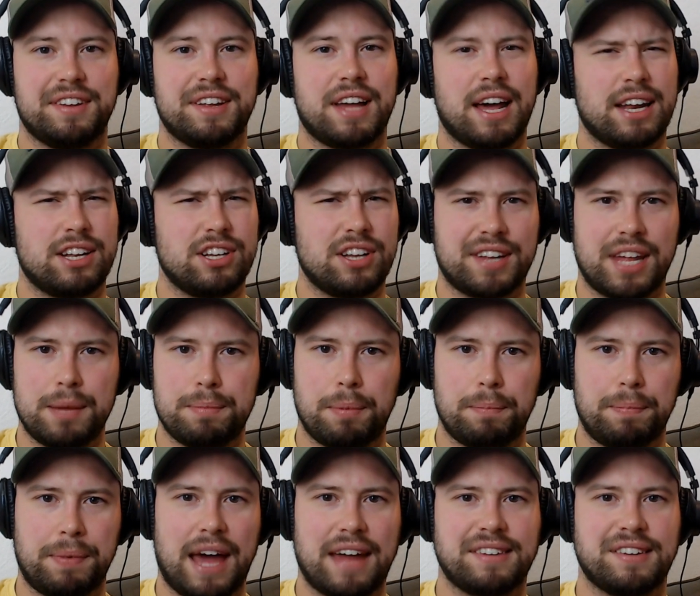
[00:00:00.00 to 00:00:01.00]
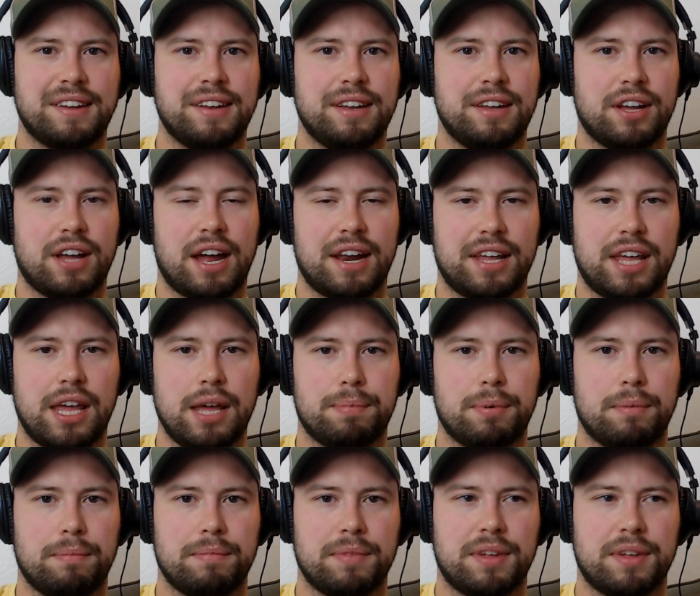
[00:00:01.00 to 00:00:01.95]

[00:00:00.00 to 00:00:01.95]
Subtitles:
You got to just keep him guessing. You got to keep him,